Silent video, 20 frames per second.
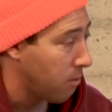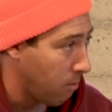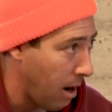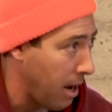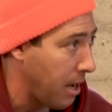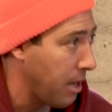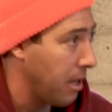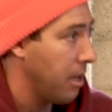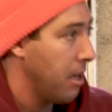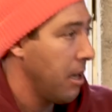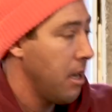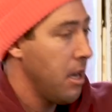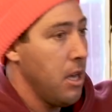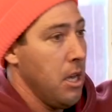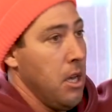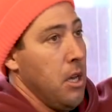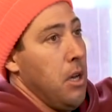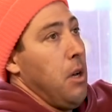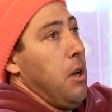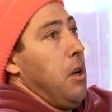right?
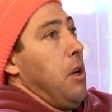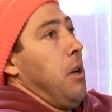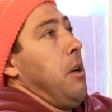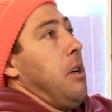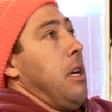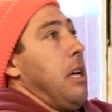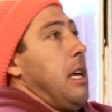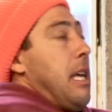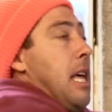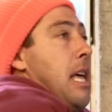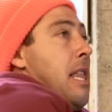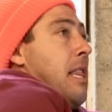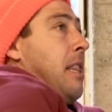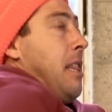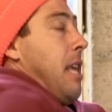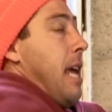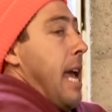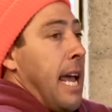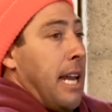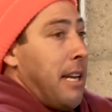Yep.
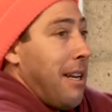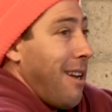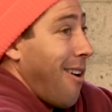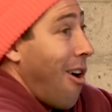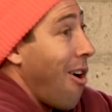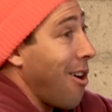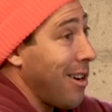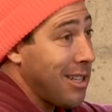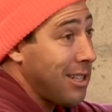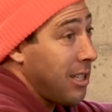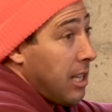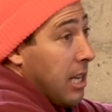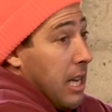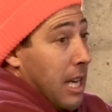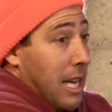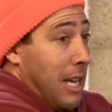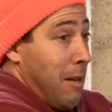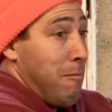And honestly,